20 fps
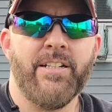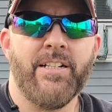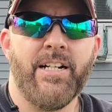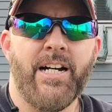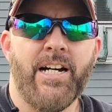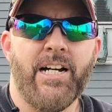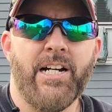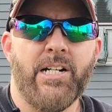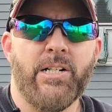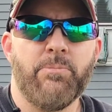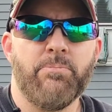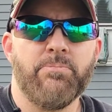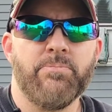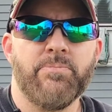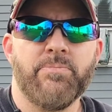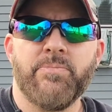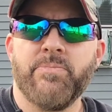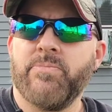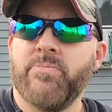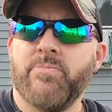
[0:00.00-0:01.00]
Um,
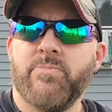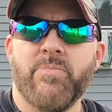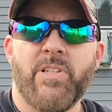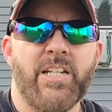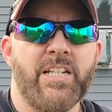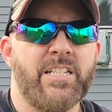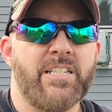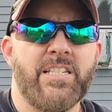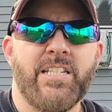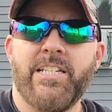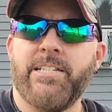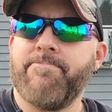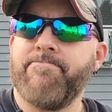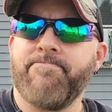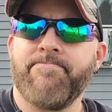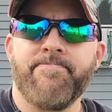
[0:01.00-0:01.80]
like I said,